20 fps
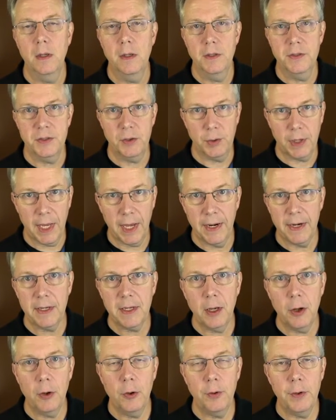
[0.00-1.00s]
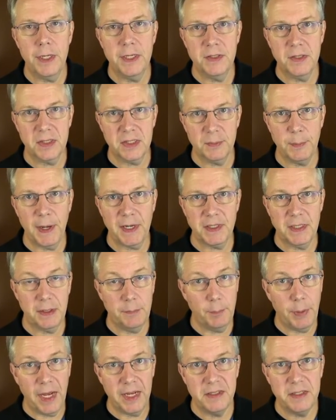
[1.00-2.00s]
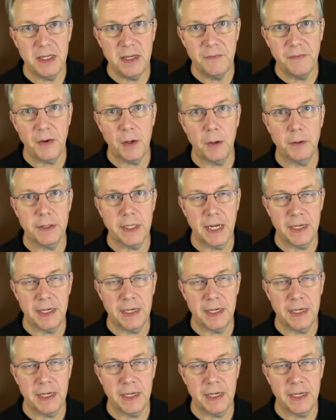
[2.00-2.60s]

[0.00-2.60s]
So Kaniko is expecting by default